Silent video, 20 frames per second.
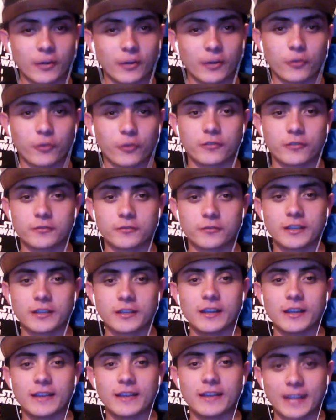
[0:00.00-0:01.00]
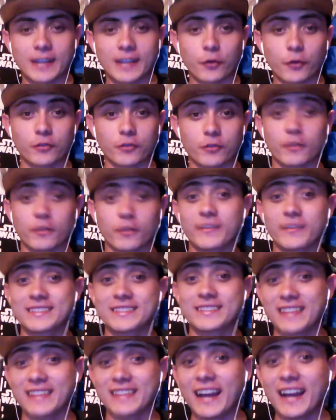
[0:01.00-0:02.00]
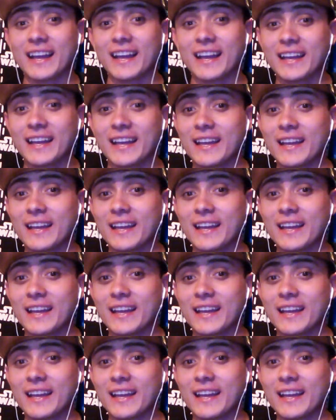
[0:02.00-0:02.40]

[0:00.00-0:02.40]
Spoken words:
character, if it's not,